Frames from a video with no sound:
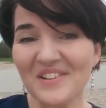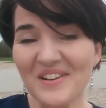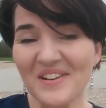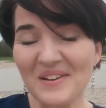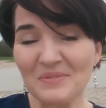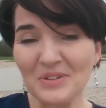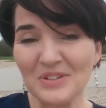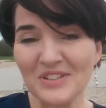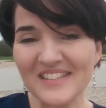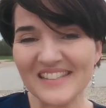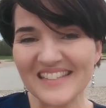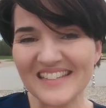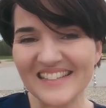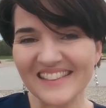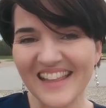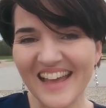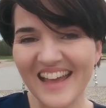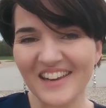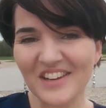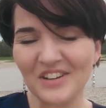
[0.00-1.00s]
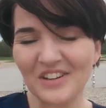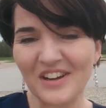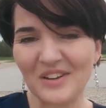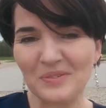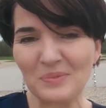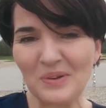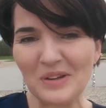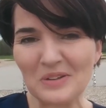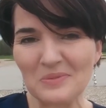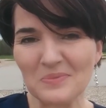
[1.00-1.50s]
I'm Christine Ladner
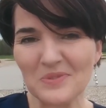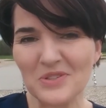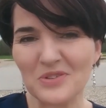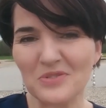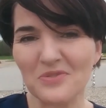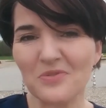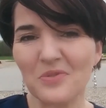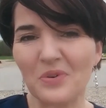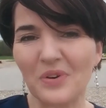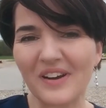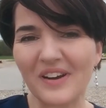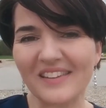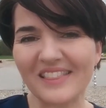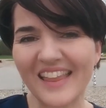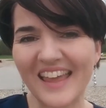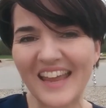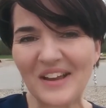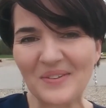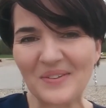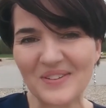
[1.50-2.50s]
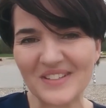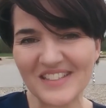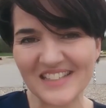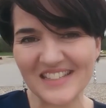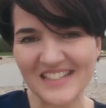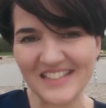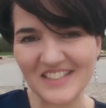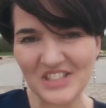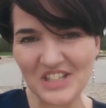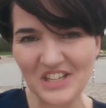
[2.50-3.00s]
and welcome to Foreign Language
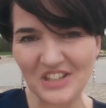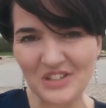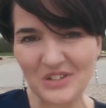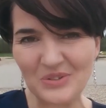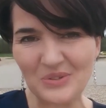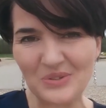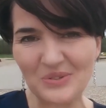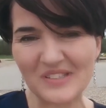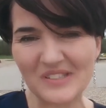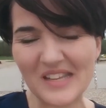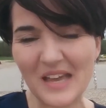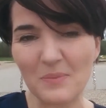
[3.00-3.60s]
Teaching News.